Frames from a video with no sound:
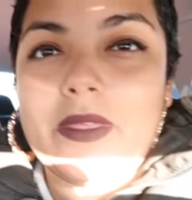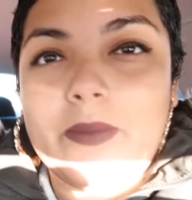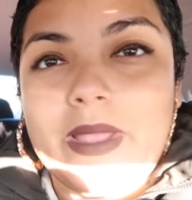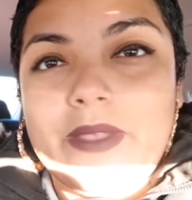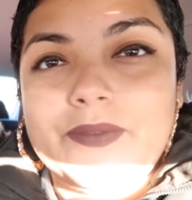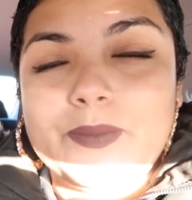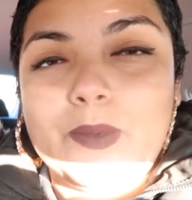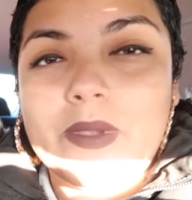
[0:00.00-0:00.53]
the way,
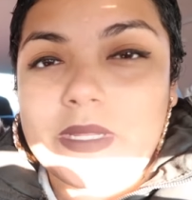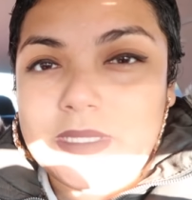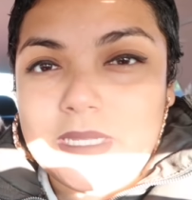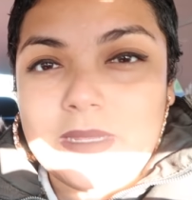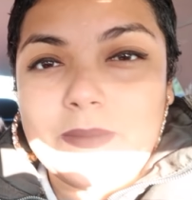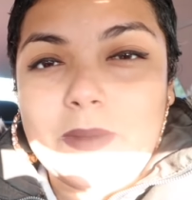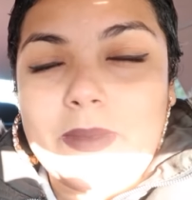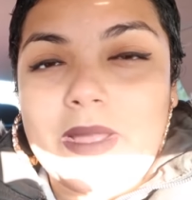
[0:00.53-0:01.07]
I've spoken to
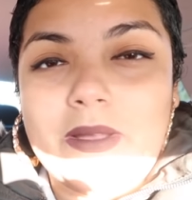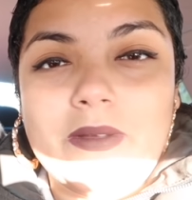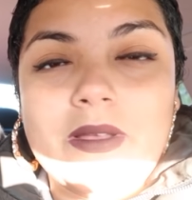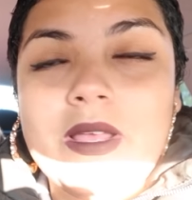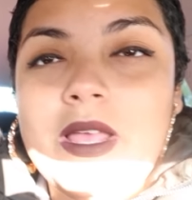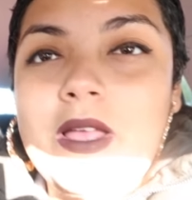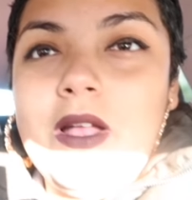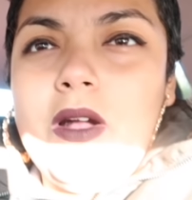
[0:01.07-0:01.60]
him about
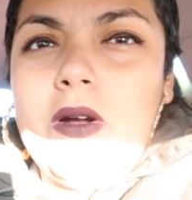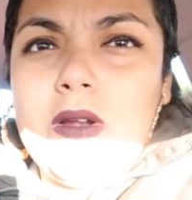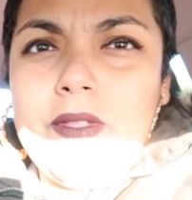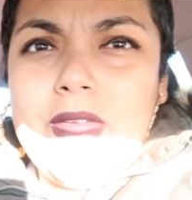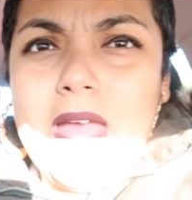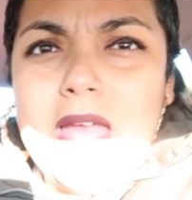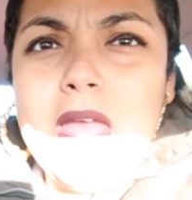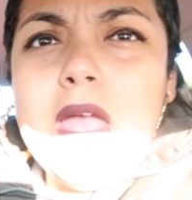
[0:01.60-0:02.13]
all of
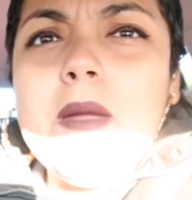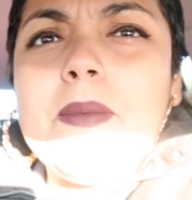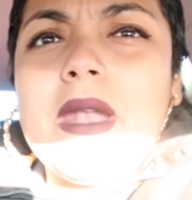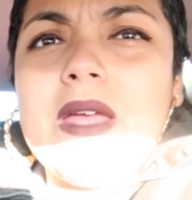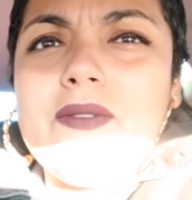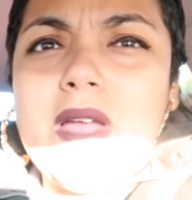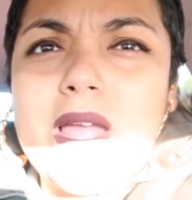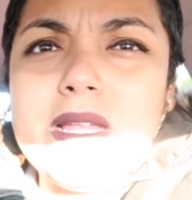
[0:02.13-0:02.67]
that. But
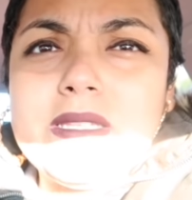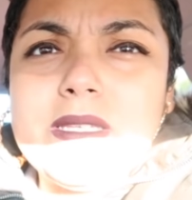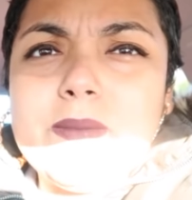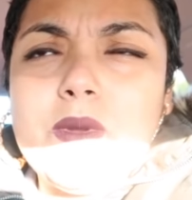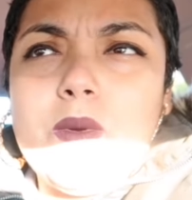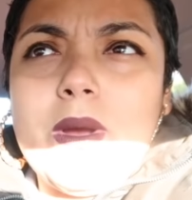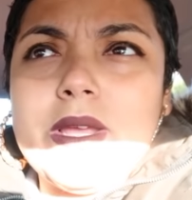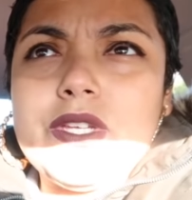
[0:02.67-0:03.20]
I've gotten some
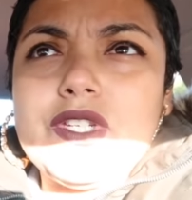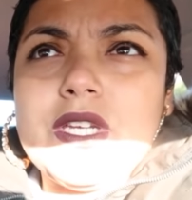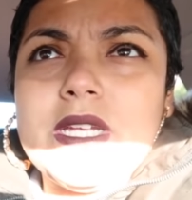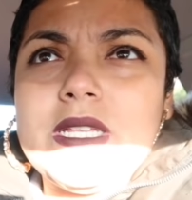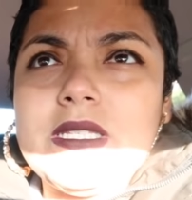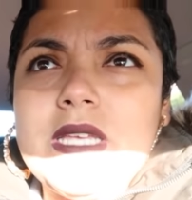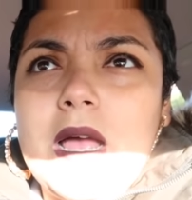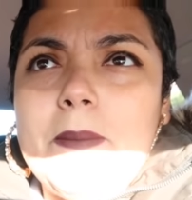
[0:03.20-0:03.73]

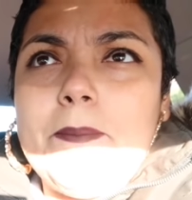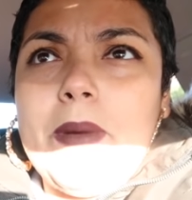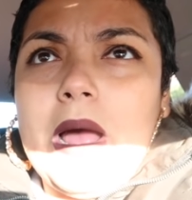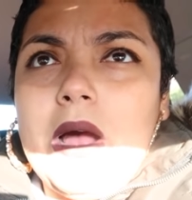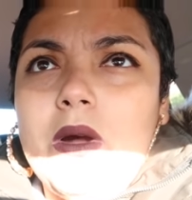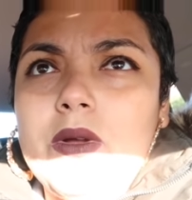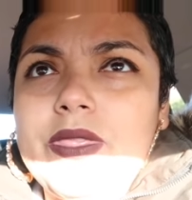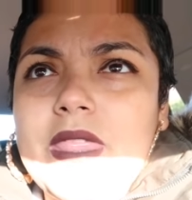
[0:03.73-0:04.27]
questions
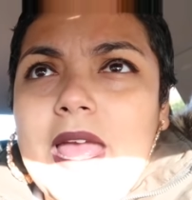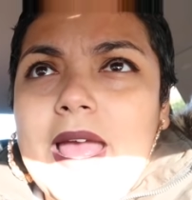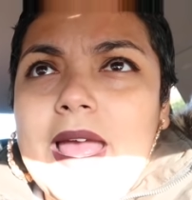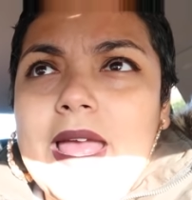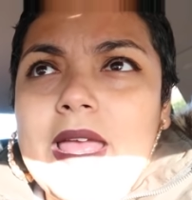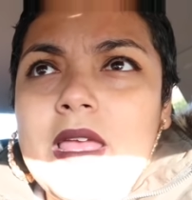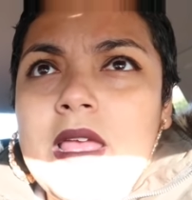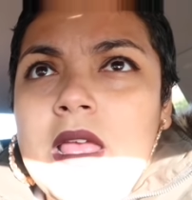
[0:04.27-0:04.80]
about
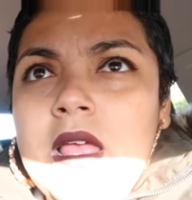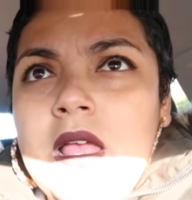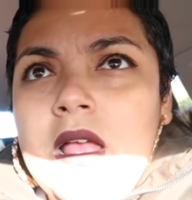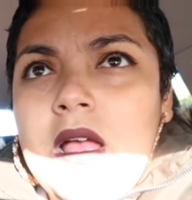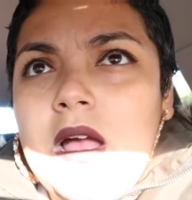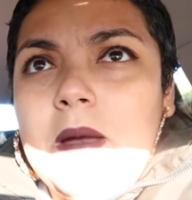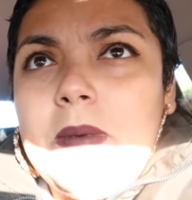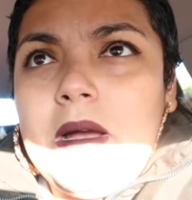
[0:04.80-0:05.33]
that.
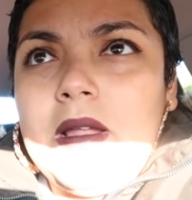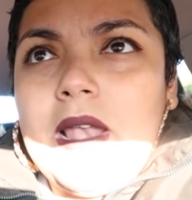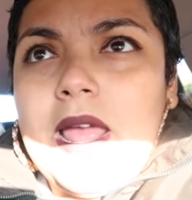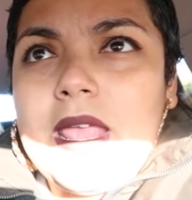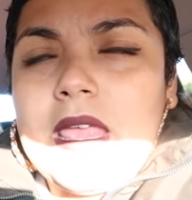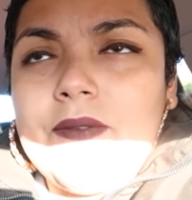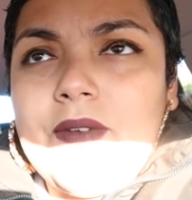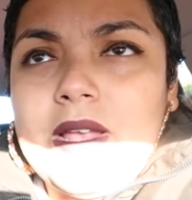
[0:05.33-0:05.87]
About
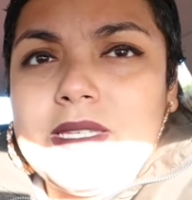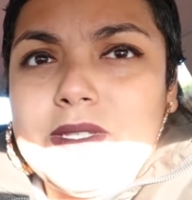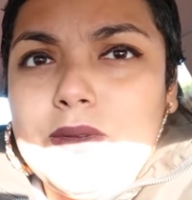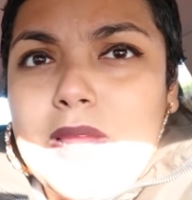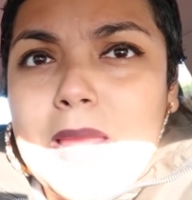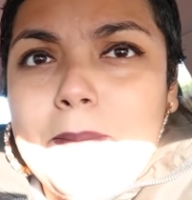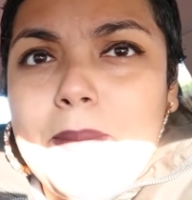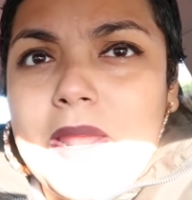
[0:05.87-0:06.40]
like if I still
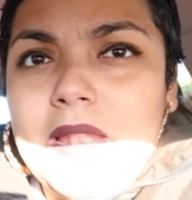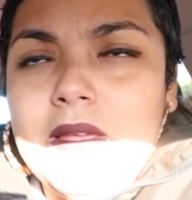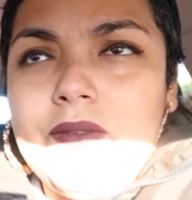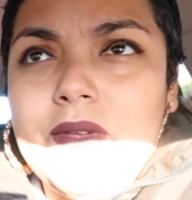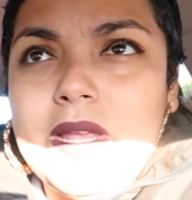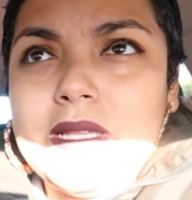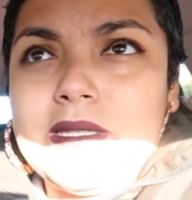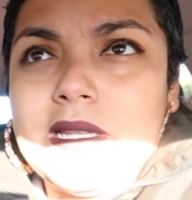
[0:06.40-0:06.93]
get
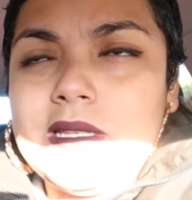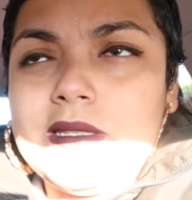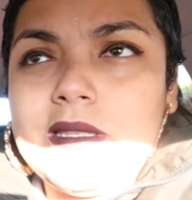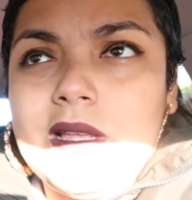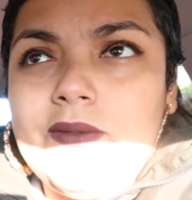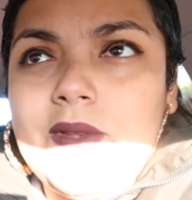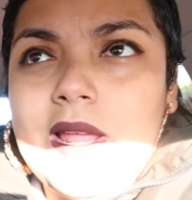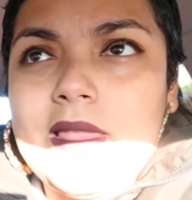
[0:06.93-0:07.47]
benefits and
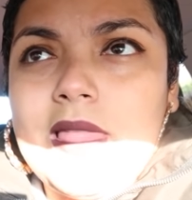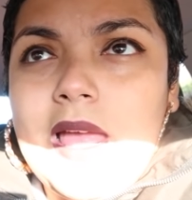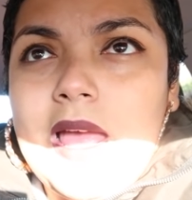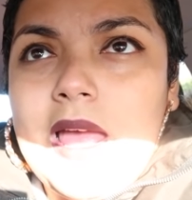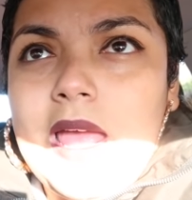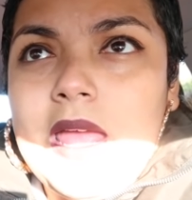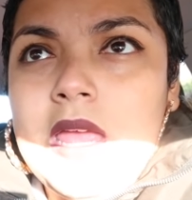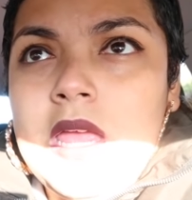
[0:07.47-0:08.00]
stuff like
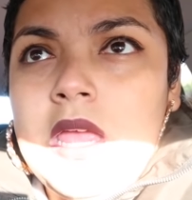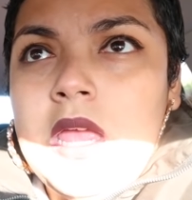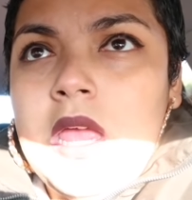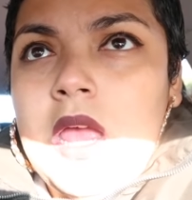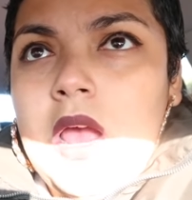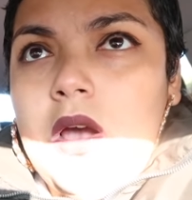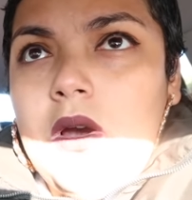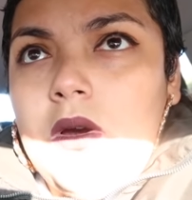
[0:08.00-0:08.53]
that.
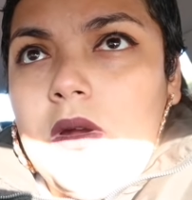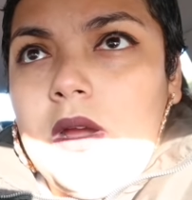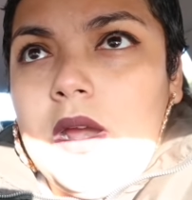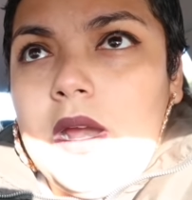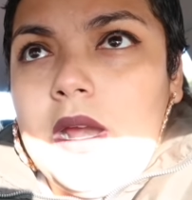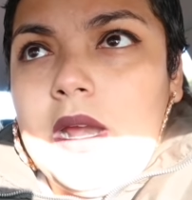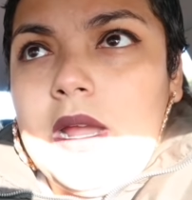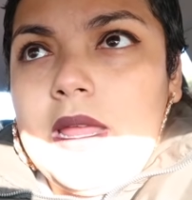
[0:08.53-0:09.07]

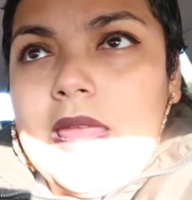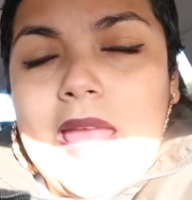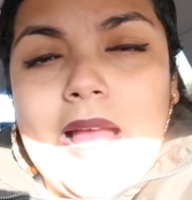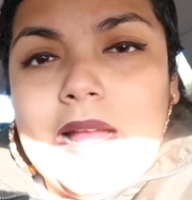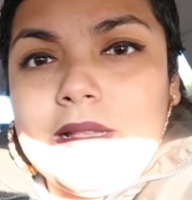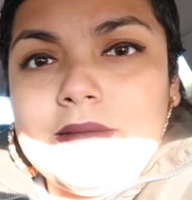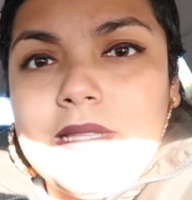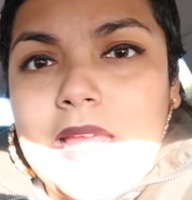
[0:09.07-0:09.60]
Or
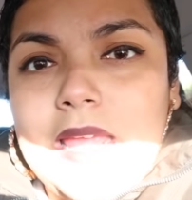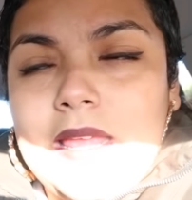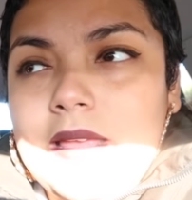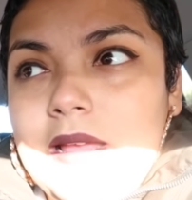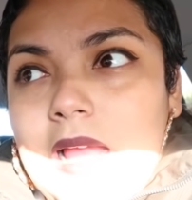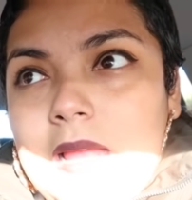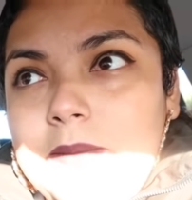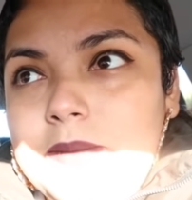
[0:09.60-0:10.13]
yeah, like
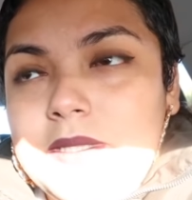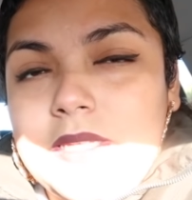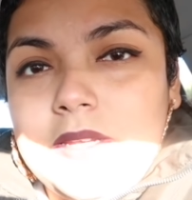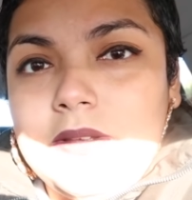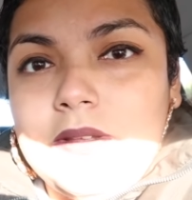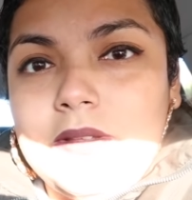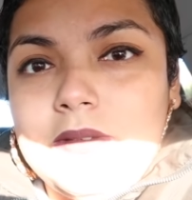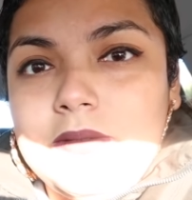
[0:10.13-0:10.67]
I'm
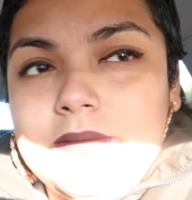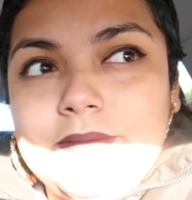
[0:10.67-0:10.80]
still